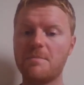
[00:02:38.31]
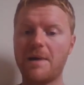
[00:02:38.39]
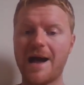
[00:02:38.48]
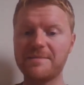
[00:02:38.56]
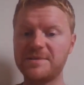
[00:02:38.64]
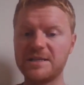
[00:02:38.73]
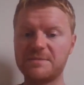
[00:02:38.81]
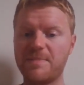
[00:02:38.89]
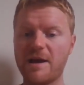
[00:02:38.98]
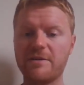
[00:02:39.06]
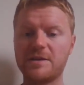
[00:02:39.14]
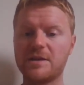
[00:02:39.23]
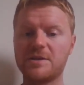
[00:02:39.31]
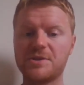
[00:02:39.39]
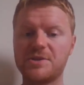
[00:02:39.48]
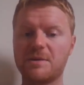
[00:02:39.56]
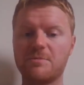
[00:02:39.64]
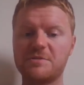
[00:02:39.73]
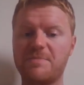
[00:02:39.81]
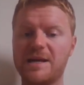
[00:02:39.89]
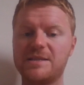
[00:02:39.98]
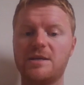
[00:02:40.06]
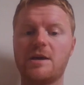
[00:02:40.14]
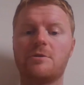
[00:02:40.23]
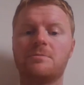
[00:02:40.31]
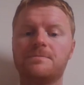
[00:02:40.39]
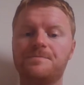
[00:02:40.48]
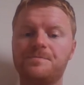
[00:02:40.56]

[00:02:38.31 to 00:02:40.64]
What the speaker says: Perhaps he's buried under someone's patio."